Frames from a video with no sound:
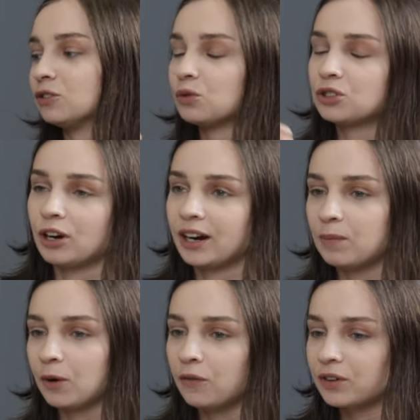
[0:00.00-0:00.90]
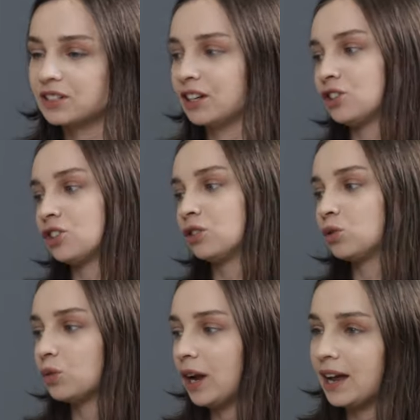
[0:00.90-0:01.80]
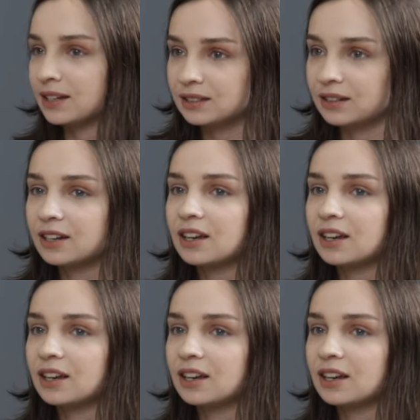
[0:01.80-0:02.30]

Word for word: to strike up a conversation, to ask.